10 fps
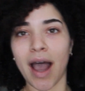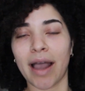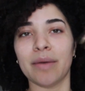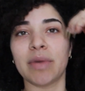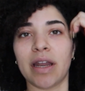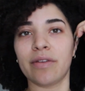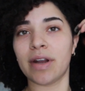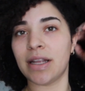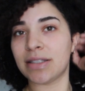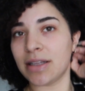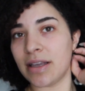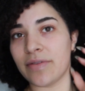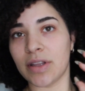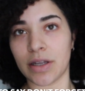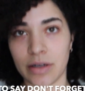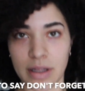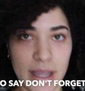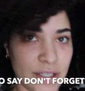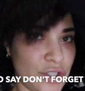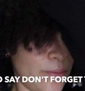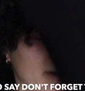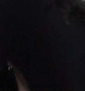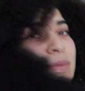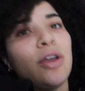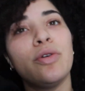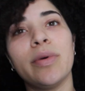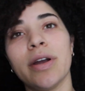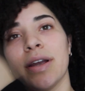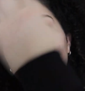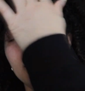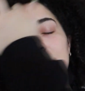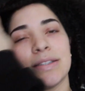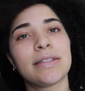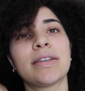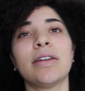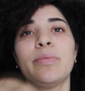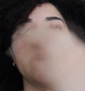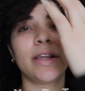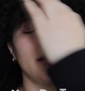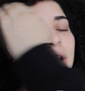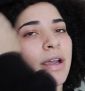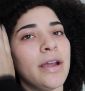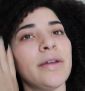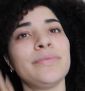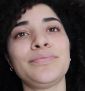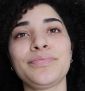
I am getting ready to leave in literally like 2 minutes. My Uber is gonna be here.